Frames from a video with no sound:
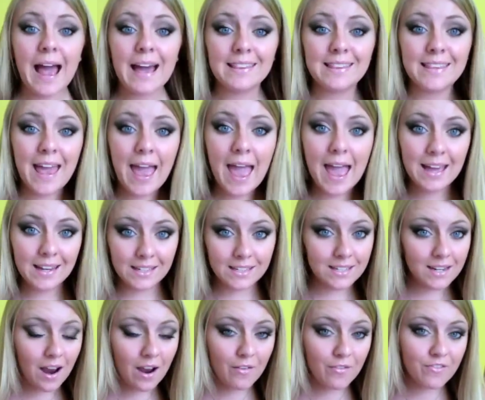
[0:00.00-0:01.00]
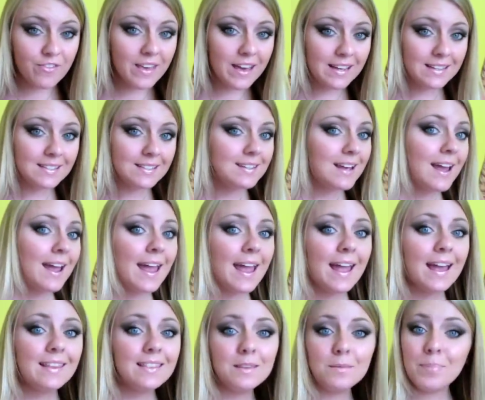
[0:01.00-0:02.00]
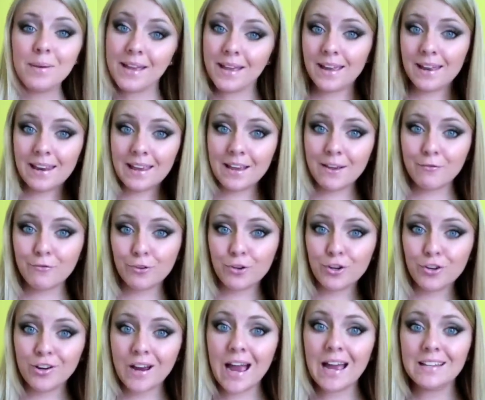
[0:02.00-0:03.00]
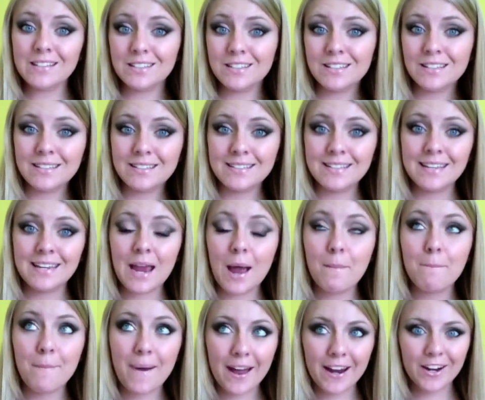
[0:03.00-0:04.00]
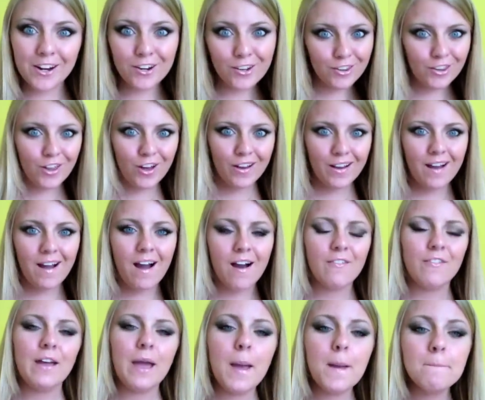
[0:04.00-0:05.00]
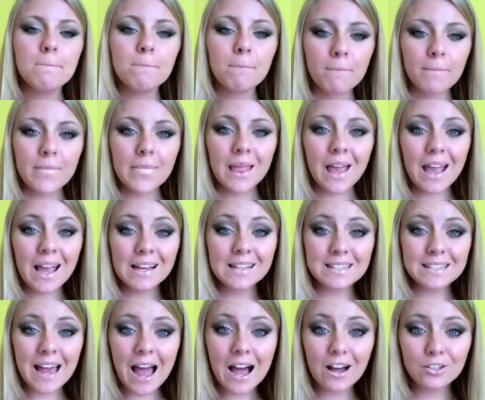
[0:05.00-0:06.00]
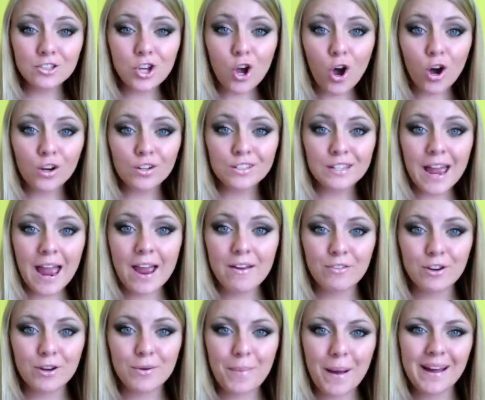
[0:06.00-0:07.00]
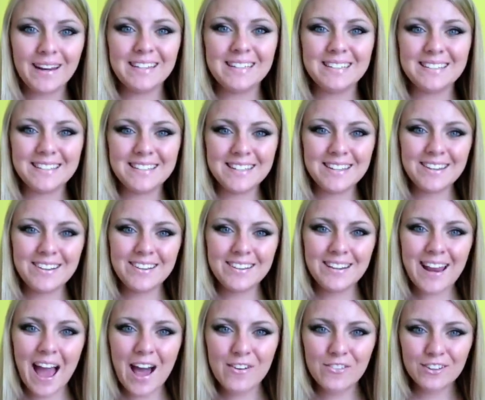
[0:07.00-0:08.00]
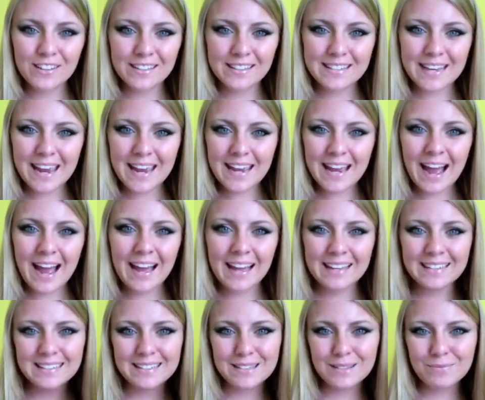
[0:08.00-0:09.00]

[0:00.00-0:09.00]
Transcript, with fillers: at the end of this and the beginning for you guys to see a better look of it. And I'll talk to everybody soon. Have a good day guys.